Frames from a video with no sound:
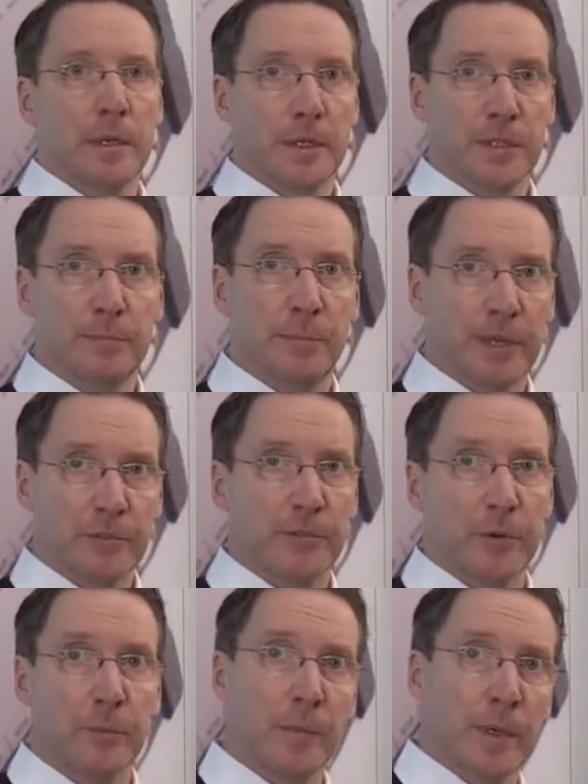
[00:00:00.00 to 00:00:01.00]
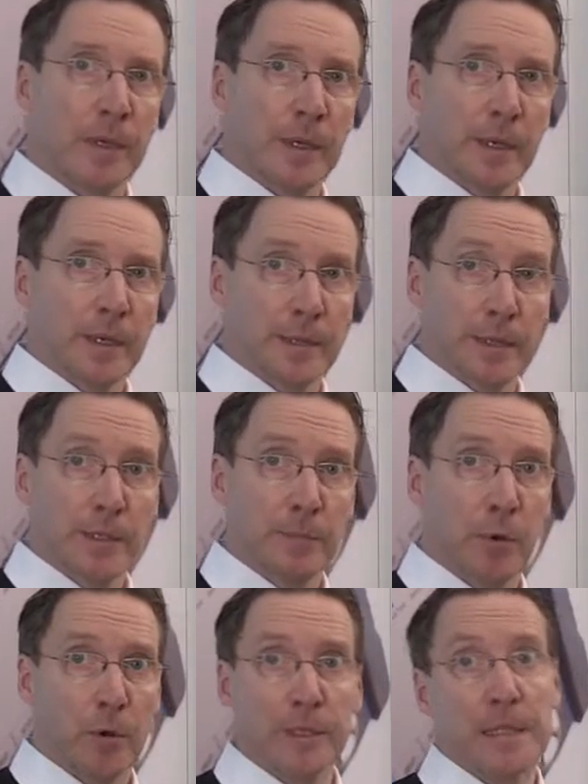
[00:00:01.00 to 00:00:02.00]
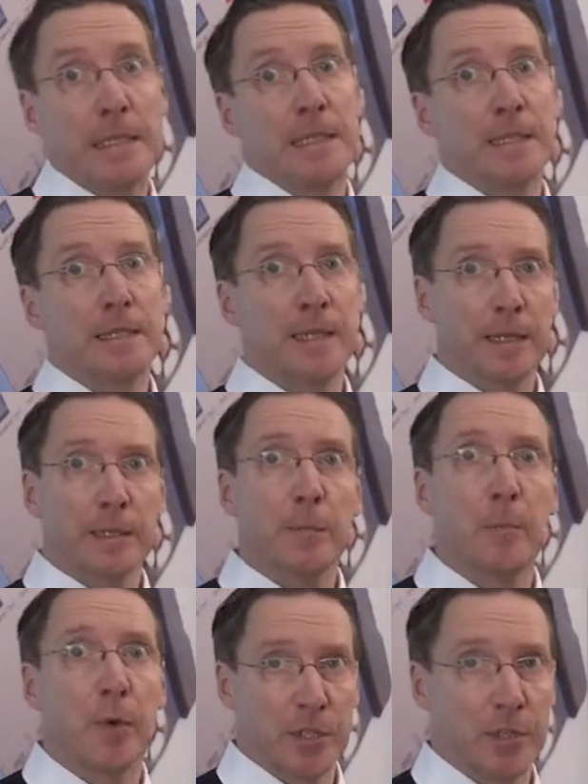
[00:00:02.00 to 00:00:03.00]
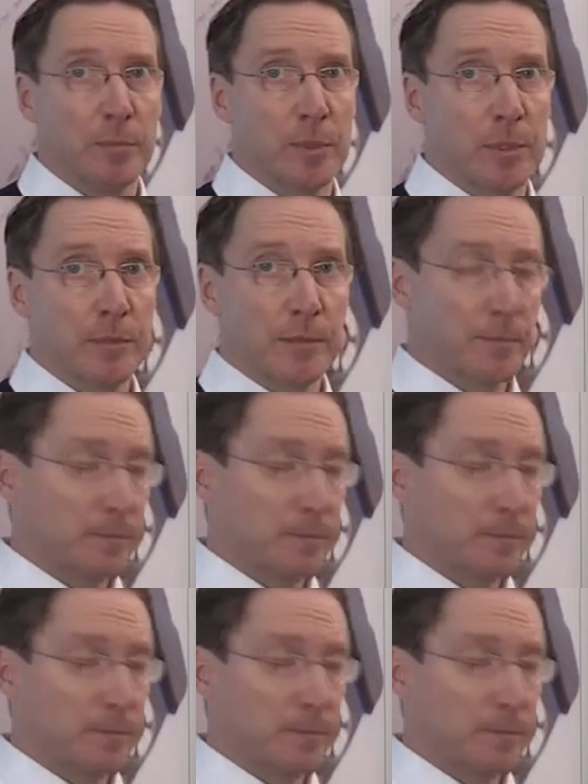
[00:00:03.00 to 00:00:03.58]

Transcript: a spectrum, at this point it is not possible.